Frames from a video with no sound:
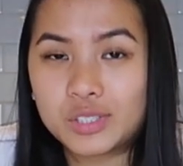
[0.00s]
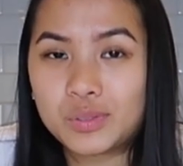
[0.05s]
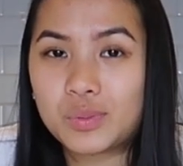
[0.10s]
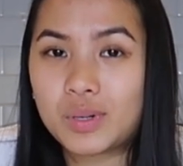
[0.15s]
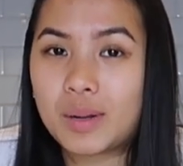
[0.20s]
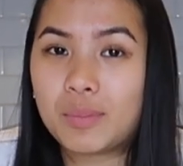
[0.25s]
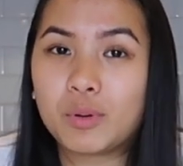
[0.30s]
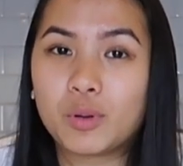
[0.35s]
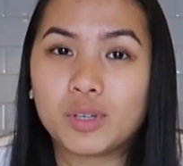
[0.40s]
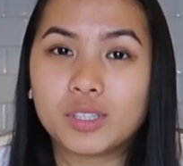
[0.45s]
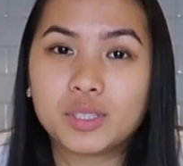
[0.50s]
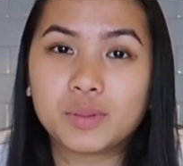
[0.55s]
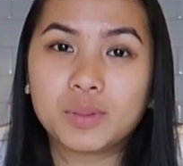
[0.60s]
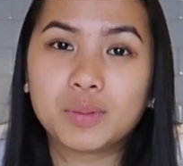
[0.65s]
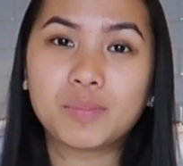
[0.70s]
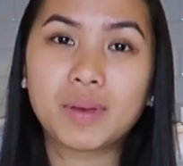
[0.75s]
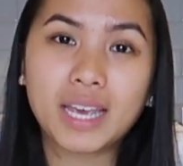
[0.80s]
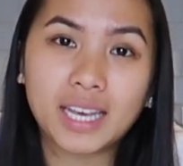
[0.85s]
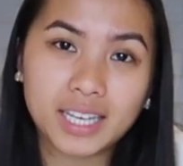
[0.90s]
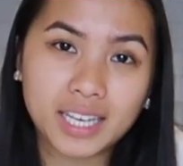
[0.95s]
is what I'm going to be
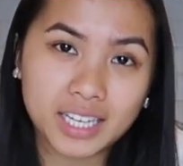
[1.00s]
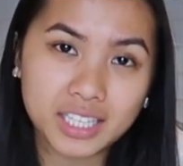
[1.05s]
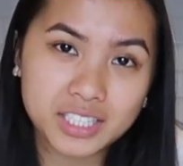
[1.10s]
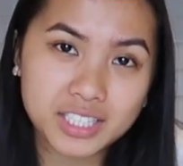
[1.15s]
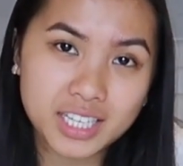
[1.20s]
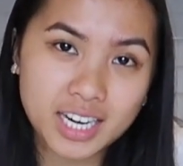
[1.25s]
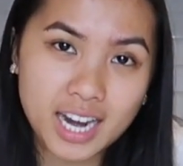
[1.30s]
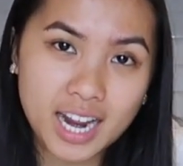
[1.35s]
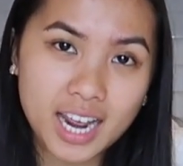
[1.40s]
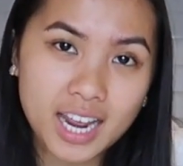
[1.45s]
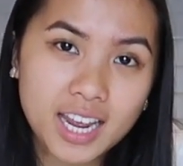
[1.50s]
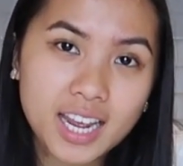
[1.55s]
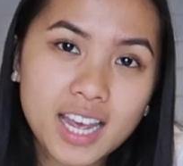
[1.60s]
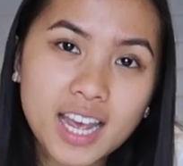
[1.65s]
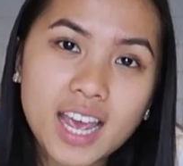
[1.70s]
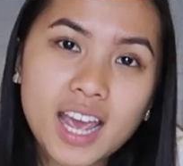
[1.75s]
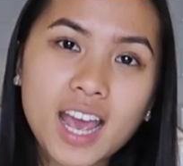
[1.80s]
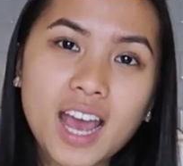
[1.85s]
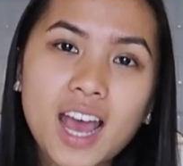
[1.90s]
making today.